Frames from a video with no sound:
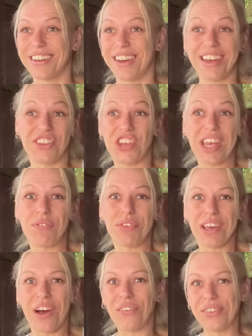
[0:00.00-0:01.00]
achieved a
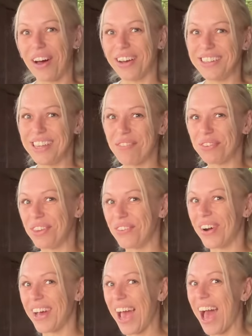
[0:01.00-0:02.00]
goal that I never knew
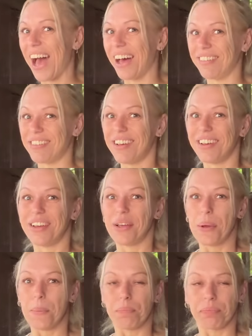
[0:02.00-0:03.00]
I had.
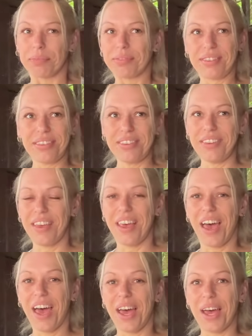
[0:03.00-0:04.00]

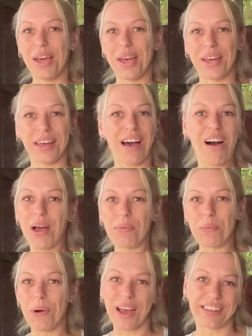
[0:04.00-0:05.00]
I will
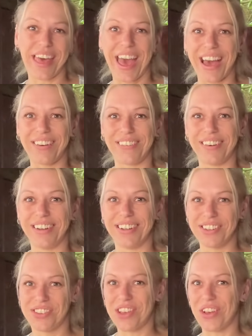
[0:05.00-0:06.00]
work that out
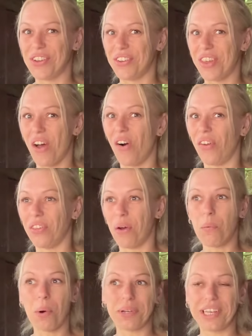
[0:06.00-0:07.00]
soon on
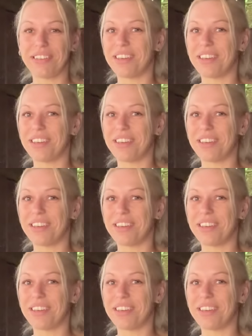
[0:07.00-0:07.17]
what we can